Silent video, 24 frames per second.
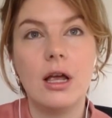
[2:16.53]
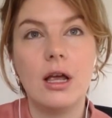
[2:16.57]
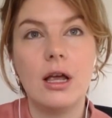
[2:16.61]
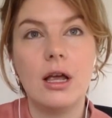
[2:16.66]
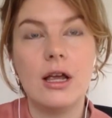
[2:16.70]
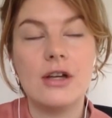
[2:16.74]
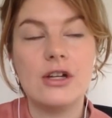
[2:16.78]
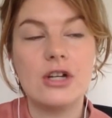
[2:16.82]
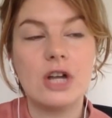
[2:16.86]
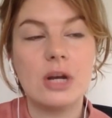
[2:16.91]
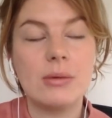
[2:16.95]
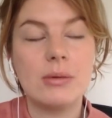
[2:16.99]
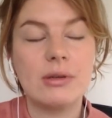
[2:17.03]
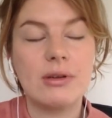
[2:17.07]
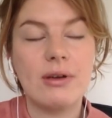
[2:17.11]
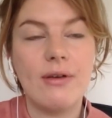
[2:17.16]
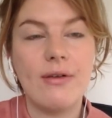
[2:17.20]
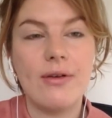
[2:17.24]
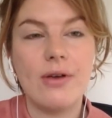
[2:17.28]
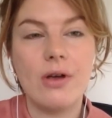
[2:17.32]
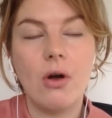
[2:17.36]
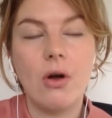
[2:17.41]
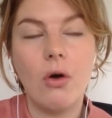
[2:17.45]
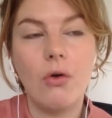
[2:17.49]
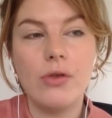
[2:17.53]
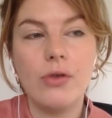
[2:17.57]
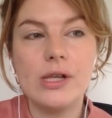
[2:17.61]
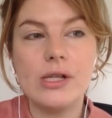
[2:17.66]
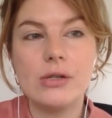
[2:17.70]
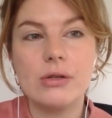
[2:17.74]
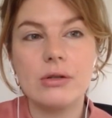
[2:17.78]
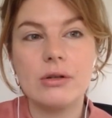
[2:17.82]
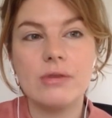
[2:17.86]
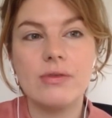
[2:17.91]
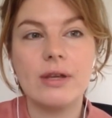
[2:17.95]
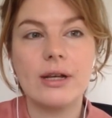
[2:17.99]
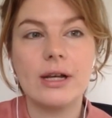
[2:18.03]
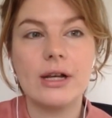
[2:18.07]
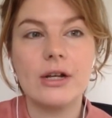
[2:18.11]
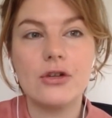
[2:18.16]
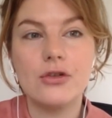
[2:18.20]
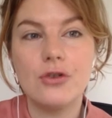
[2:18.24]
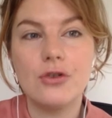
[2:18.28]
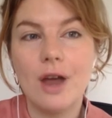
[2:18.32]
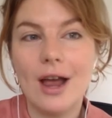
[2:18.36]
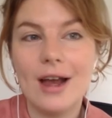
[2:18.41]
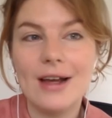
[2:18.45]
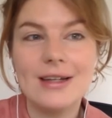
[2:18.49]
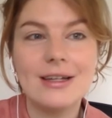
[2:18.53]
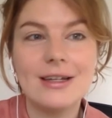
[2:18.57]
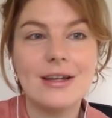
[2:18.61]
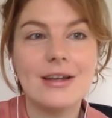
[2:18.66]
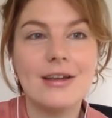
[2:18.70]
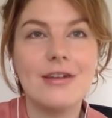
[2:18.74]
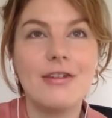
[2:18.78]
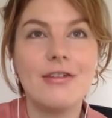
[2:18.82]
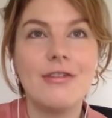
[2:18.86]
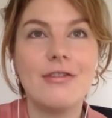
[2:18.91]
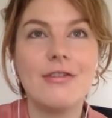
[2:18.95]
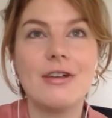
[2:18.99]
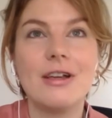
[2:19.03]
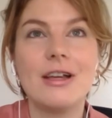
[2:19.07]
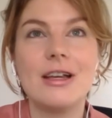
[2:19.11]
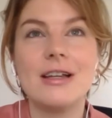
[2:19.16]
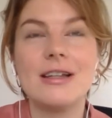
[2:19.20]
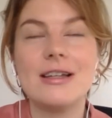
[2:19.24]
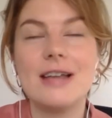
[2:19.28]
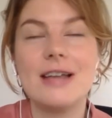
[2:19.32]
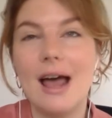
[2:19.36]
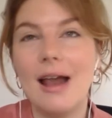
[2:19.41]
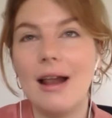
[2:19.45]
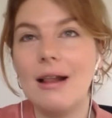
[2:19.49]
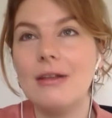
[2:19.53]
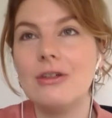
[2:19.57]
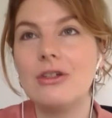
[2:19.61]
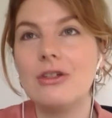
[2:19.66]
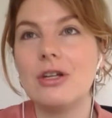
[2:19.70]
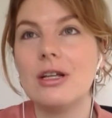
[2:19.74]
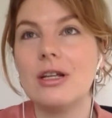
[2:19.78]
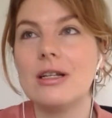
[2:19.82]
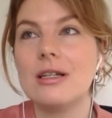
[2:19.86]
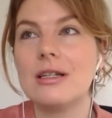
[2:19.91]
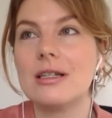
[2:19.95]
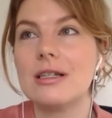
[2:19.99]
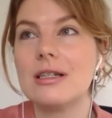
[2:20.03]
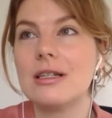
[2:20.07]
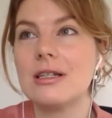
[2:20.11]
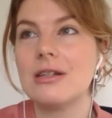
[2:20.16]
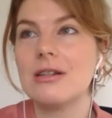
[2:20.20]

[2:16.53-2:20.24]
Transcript: in terms of having all these sort of like attractive, intelligent,